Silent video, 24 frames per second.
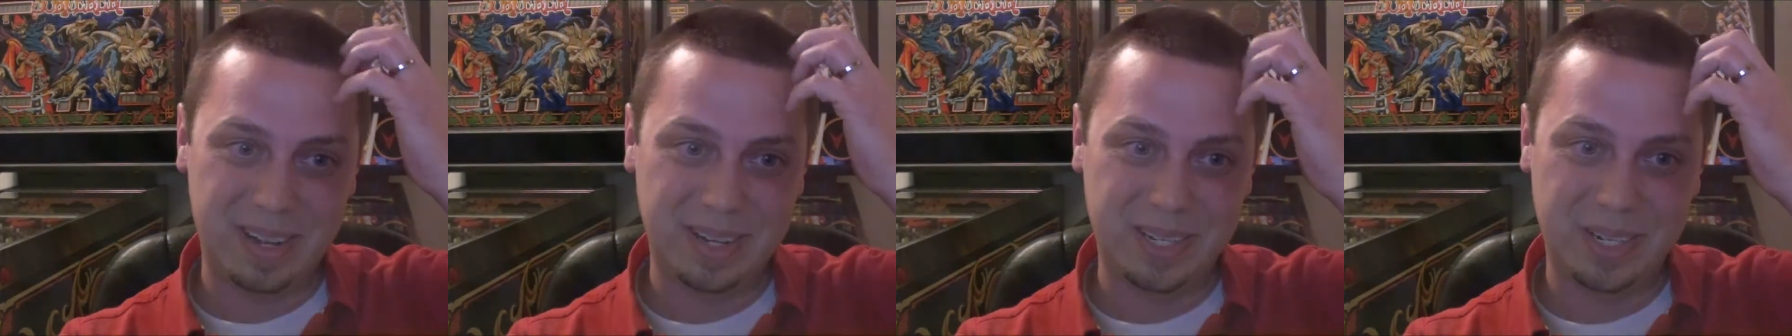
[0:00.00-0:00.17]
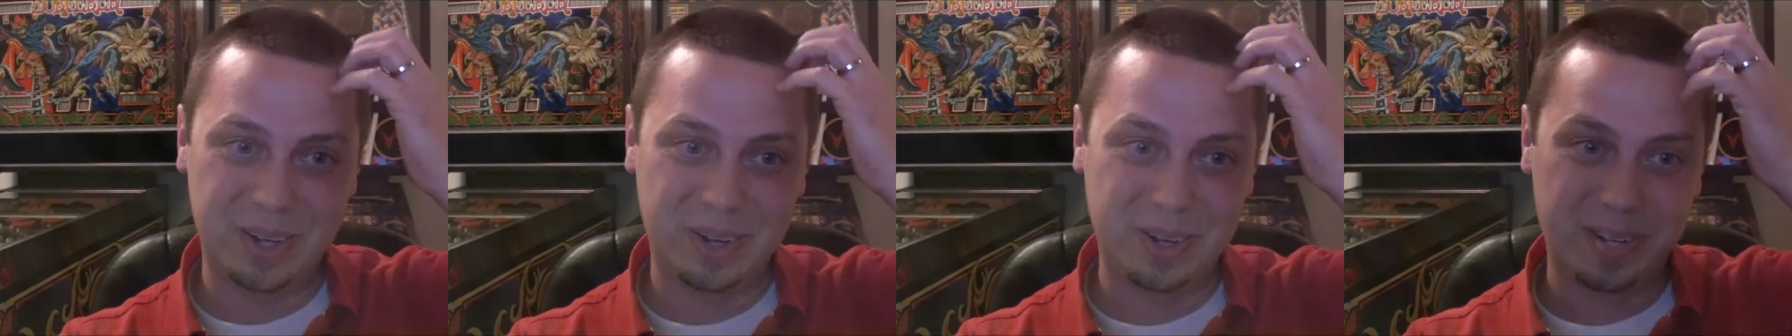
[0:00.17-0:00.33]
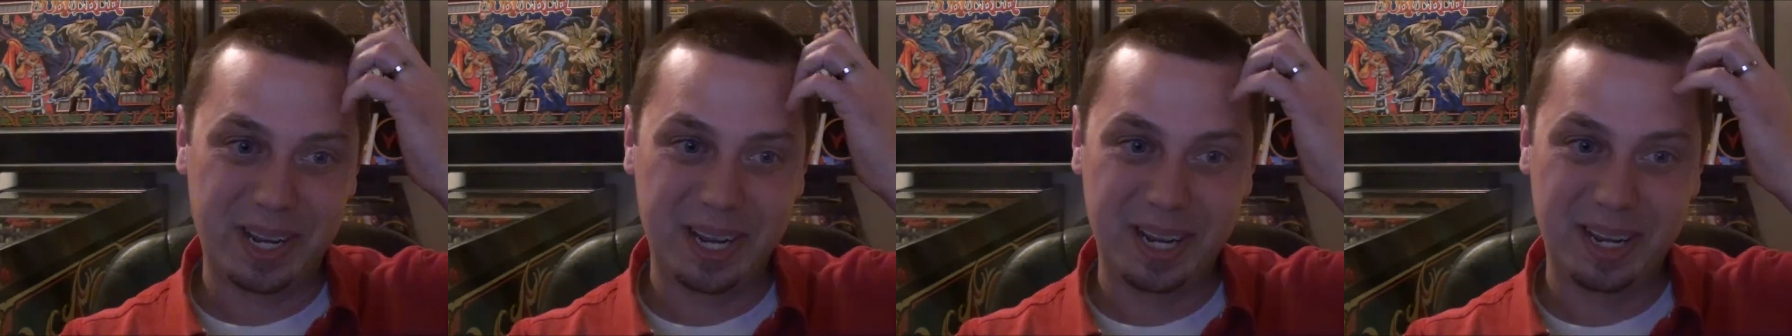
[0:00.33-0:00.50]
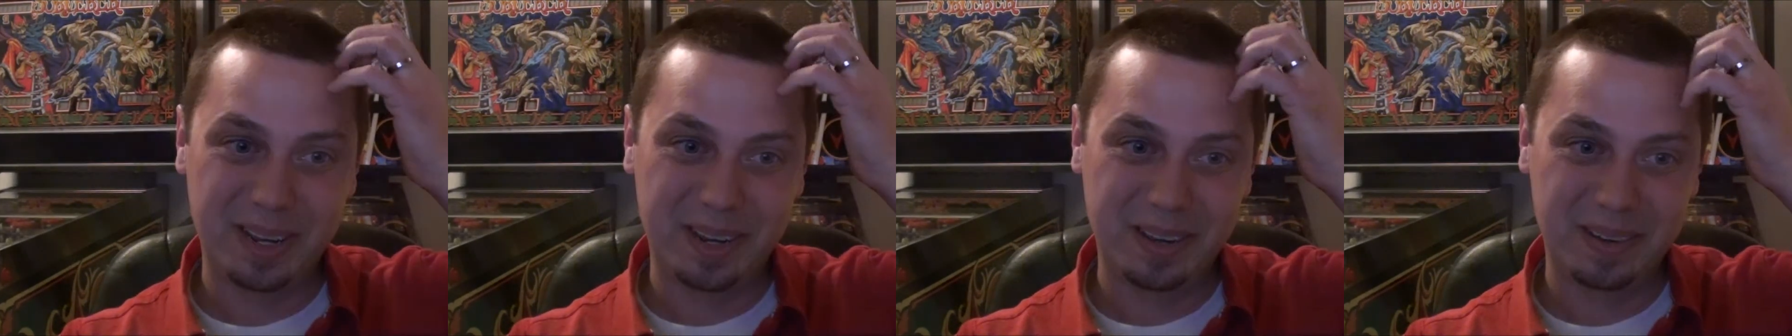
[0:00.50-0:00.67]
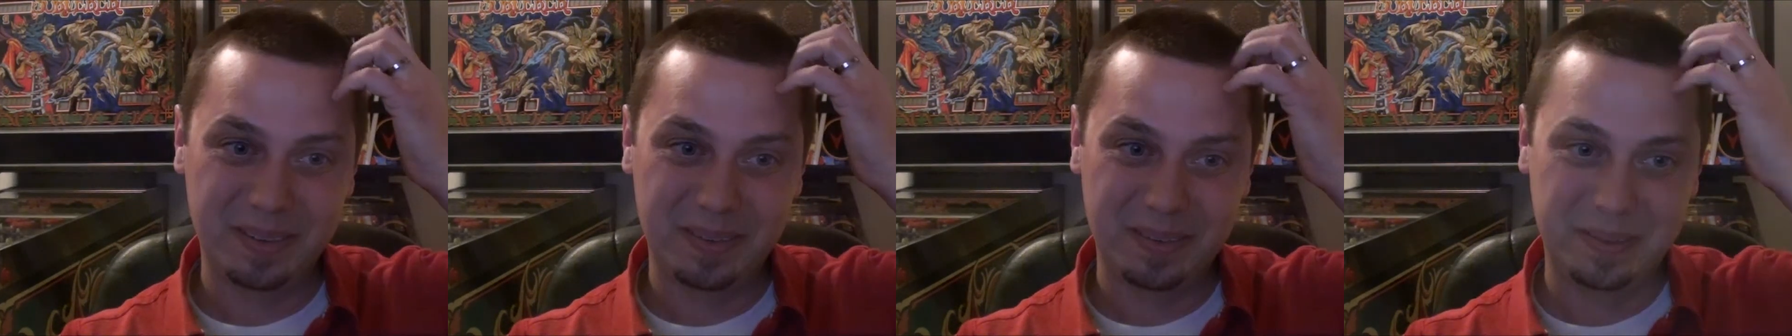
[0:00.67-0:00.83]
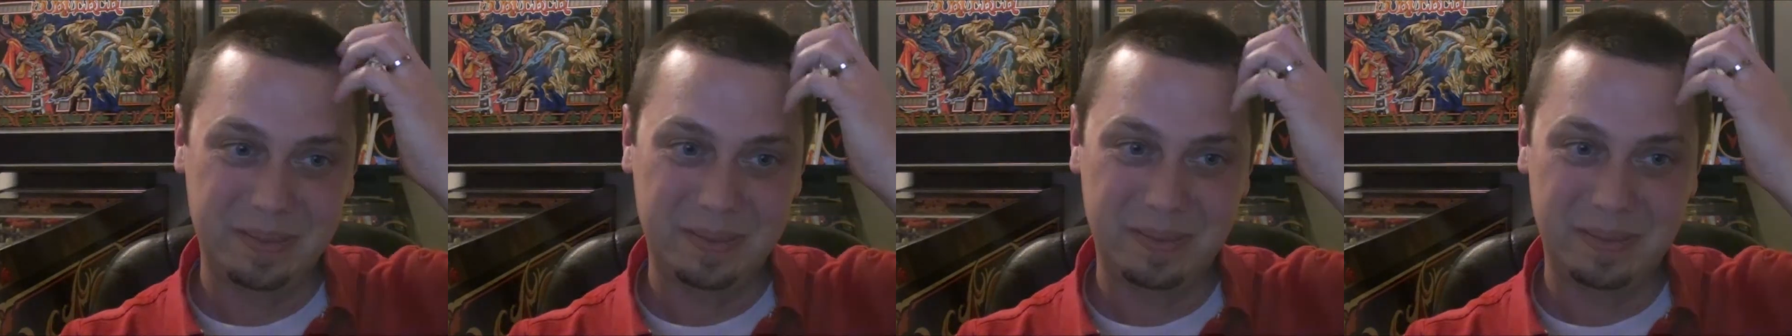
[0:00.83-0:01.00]
turkey
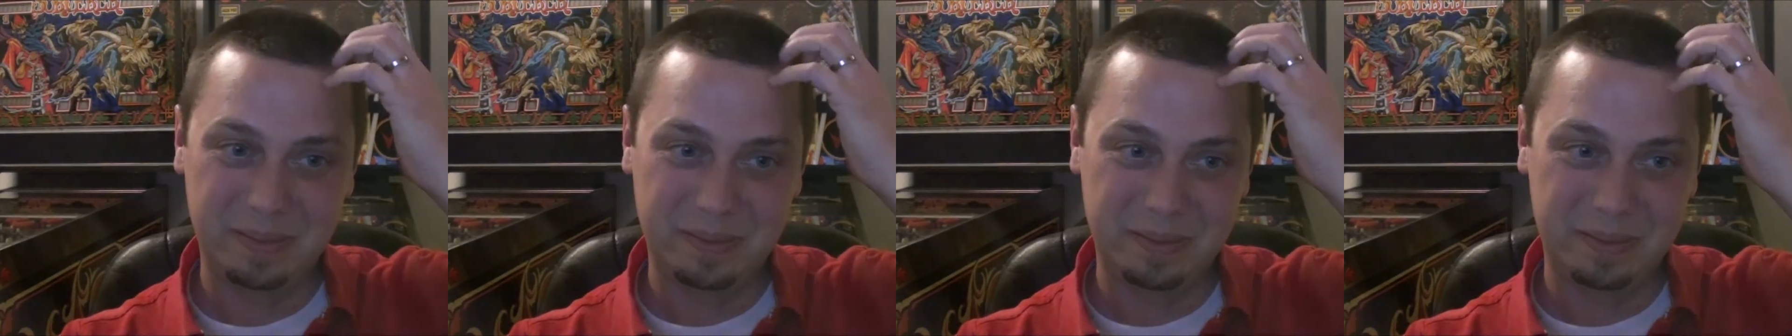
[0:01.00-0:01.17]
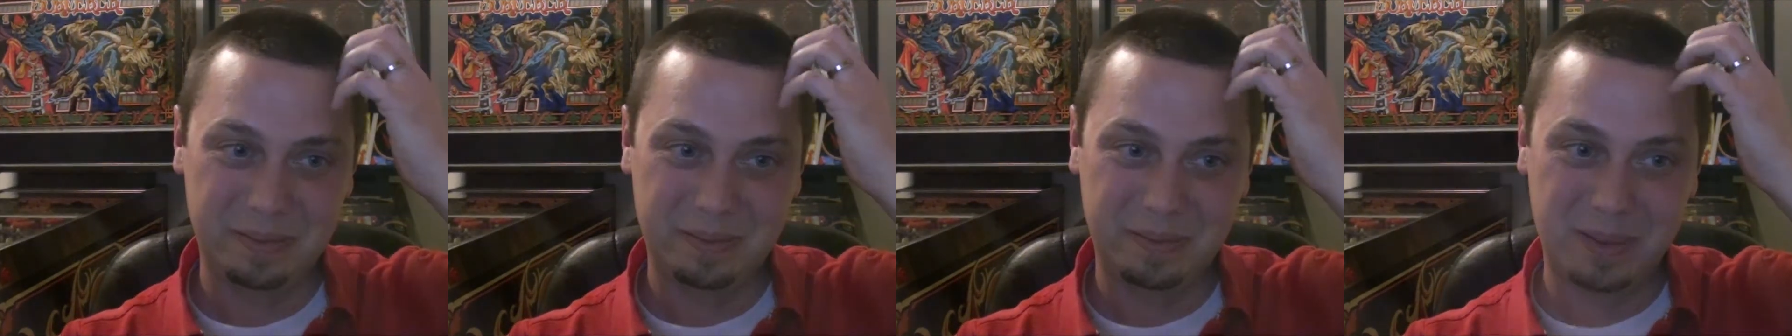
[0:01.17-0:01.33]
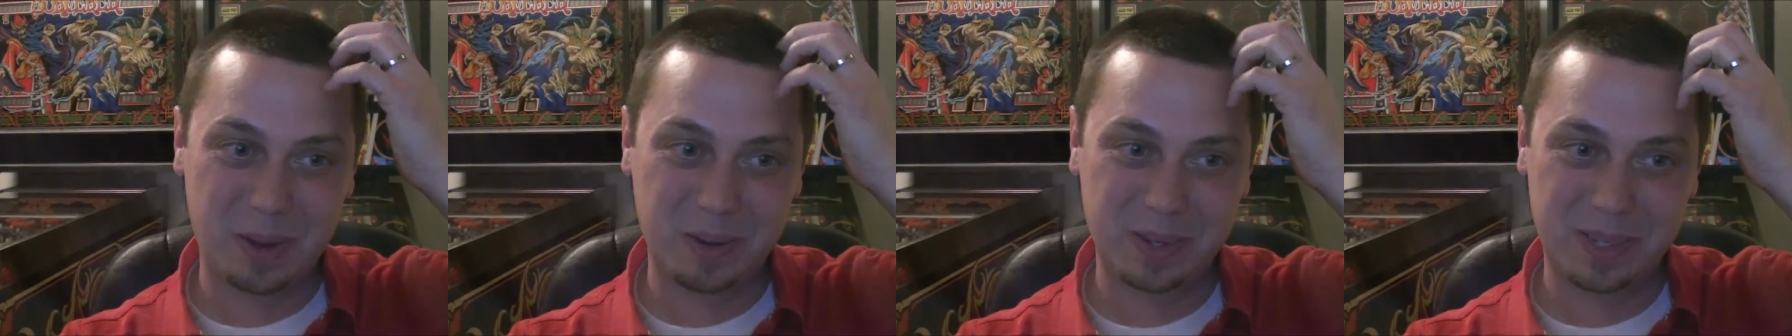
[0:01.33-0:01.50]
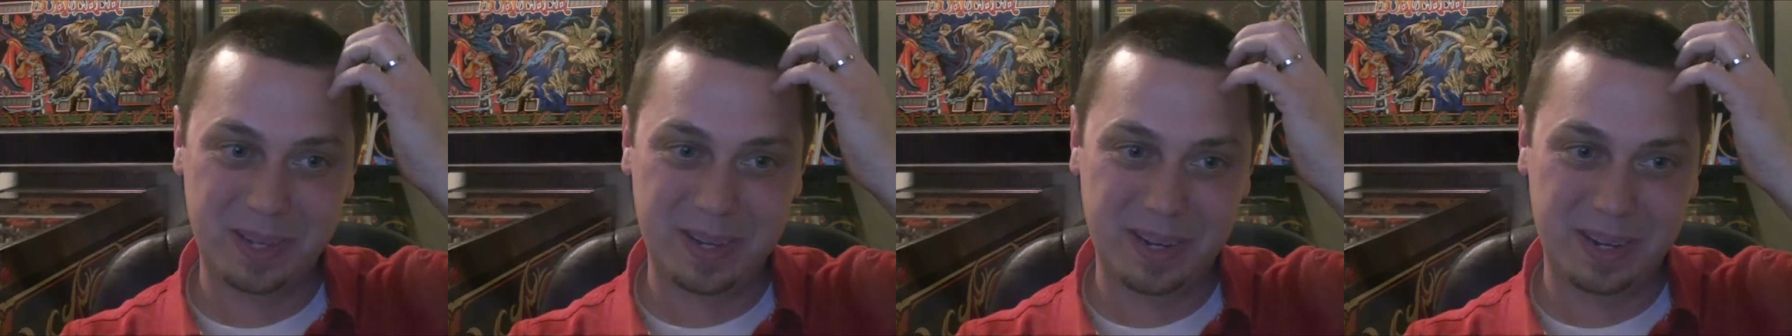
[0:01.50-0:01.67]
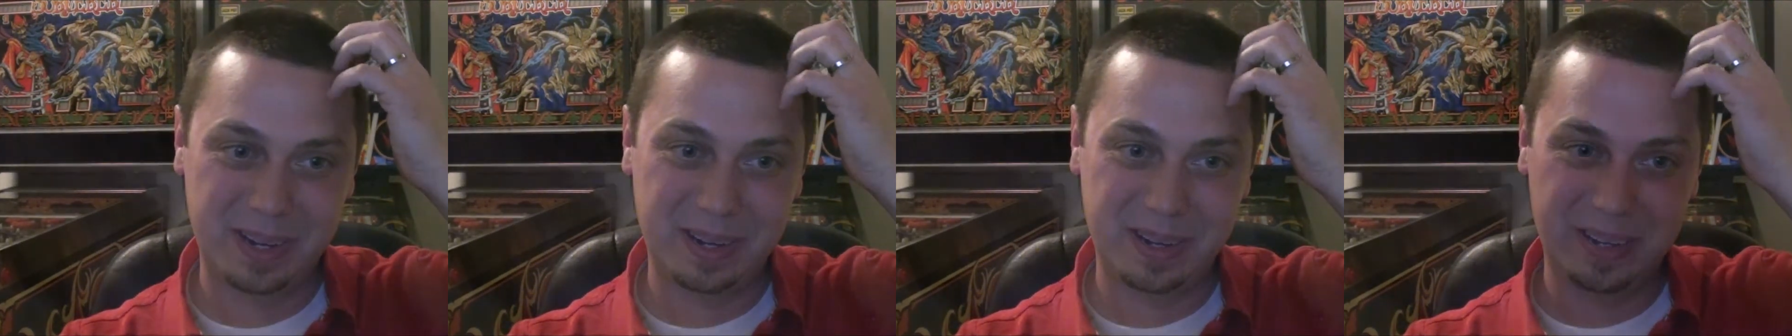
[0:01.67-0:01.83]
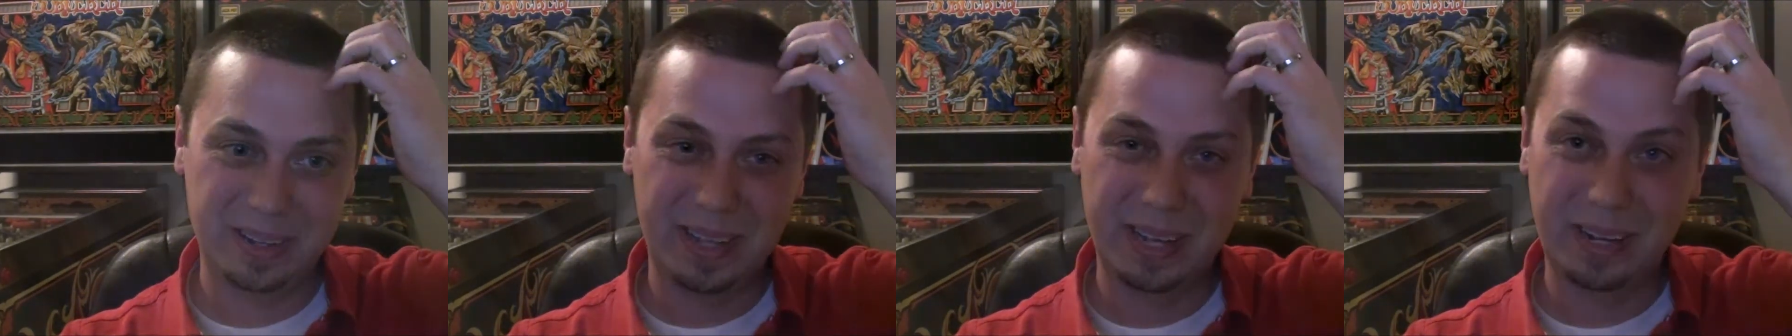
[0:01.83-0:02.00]

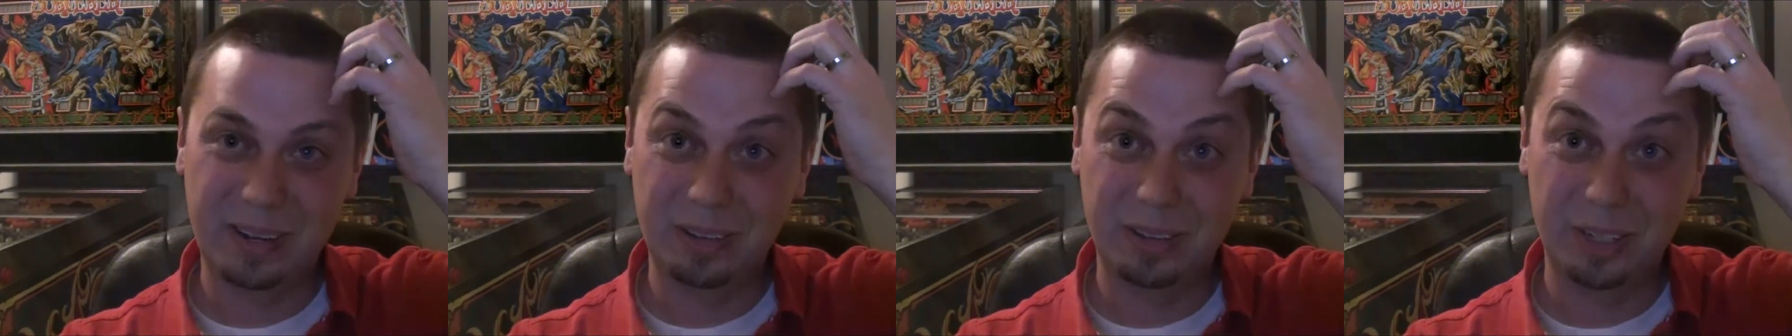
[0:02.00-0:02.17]
roasting like